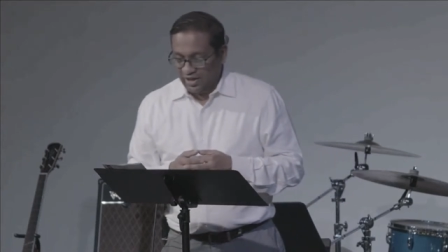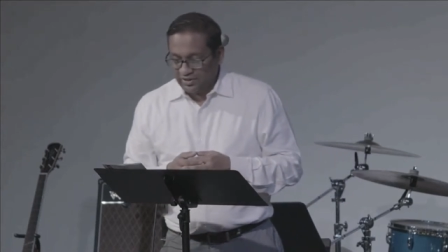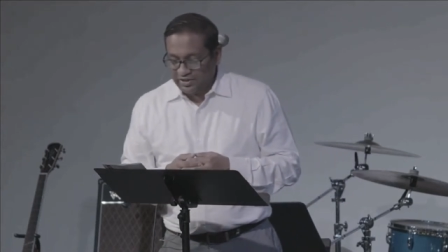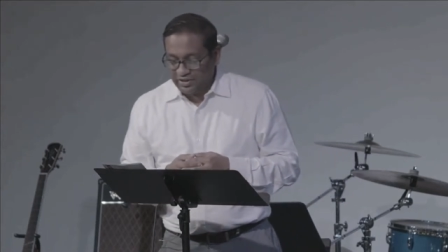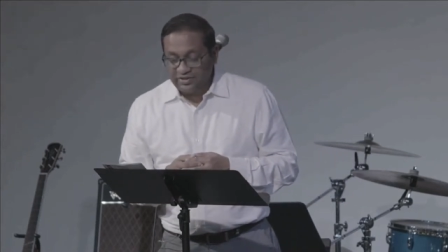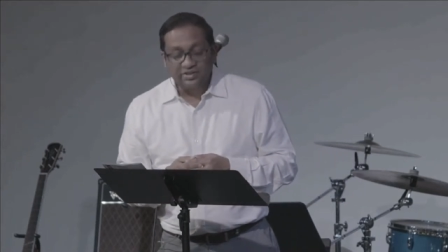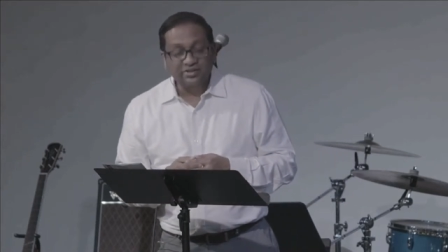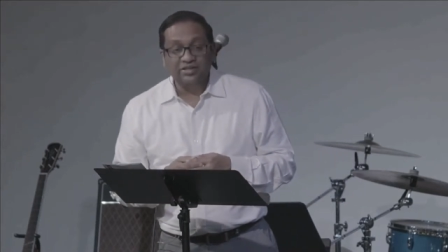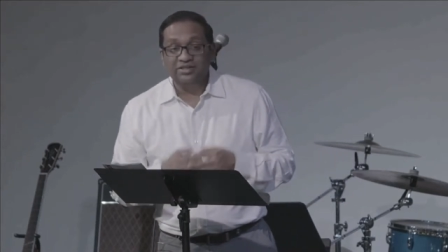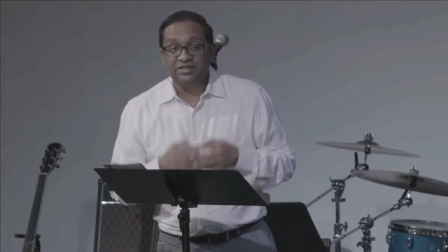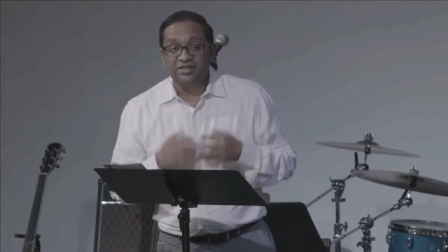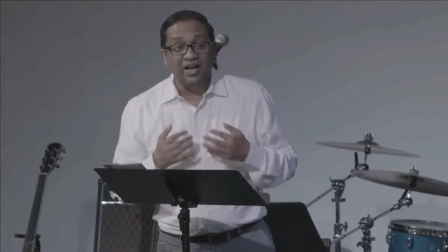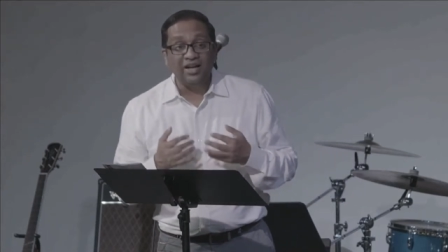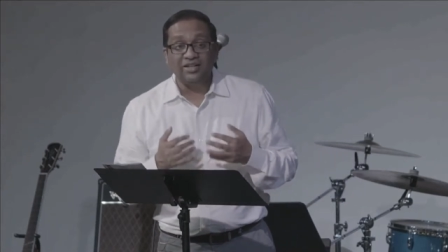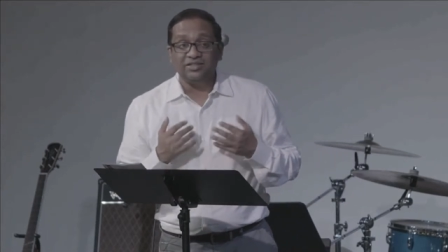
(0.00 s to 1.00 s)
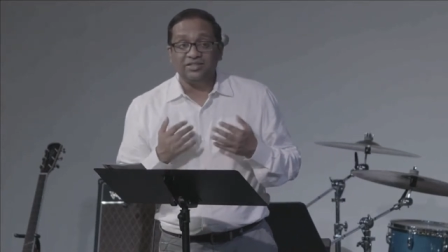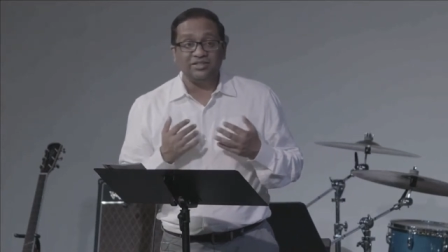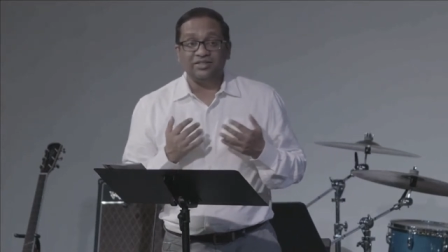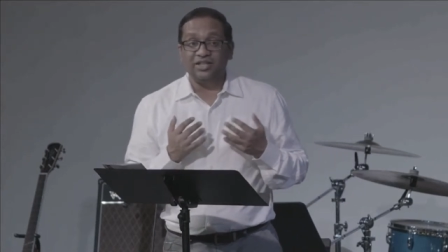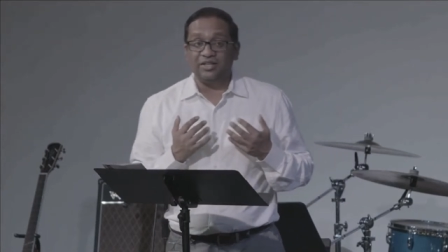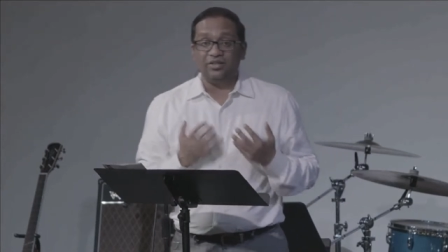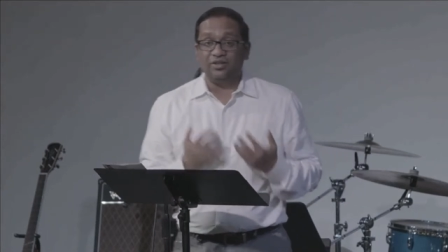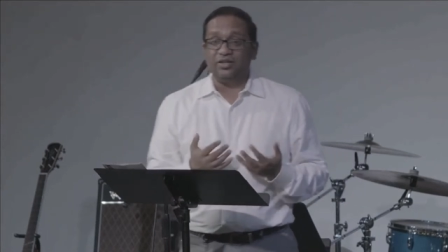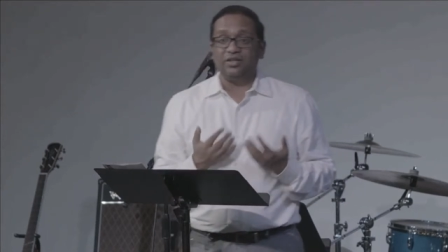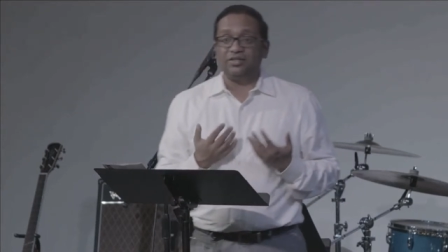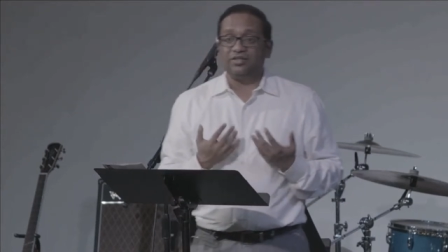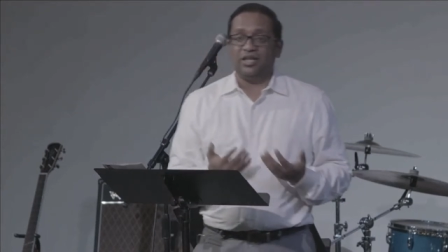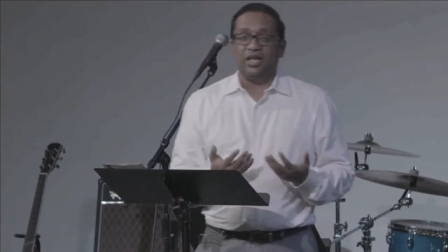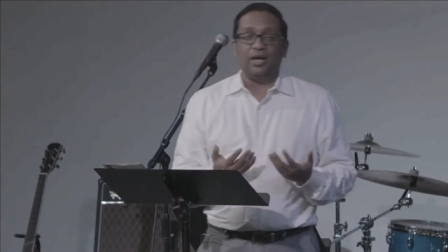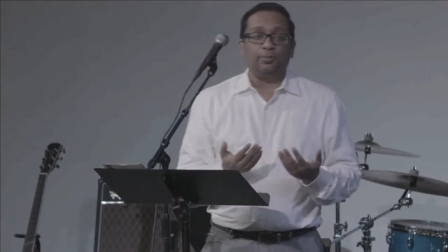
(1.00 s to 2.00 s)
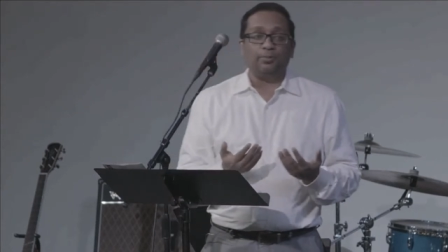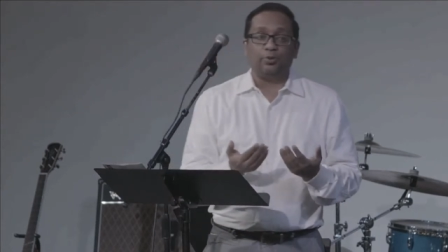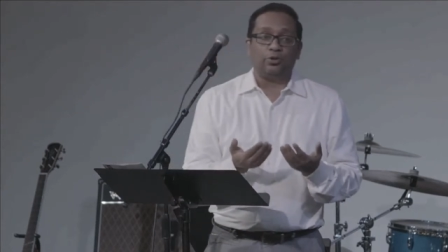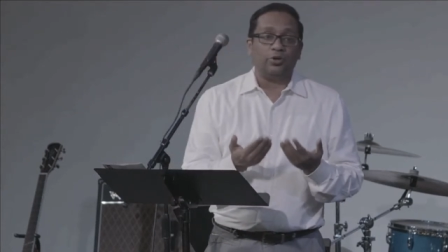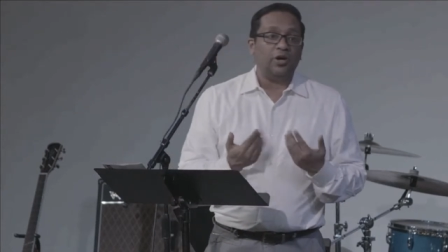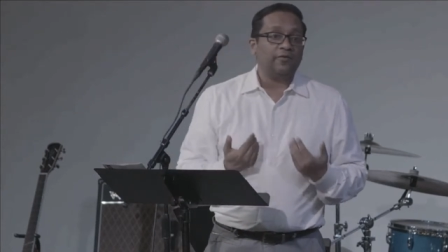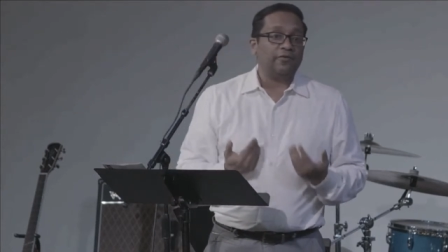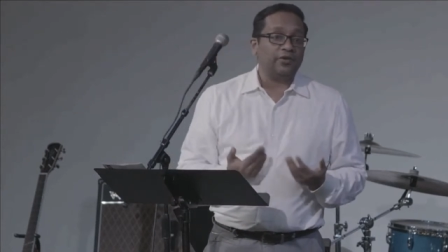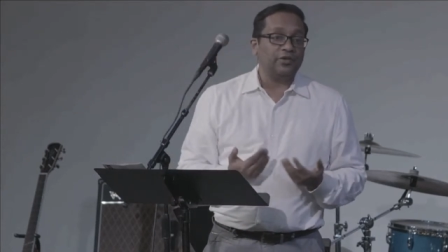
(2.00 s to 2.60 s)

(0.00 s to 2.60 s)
Jesus is not just a good example for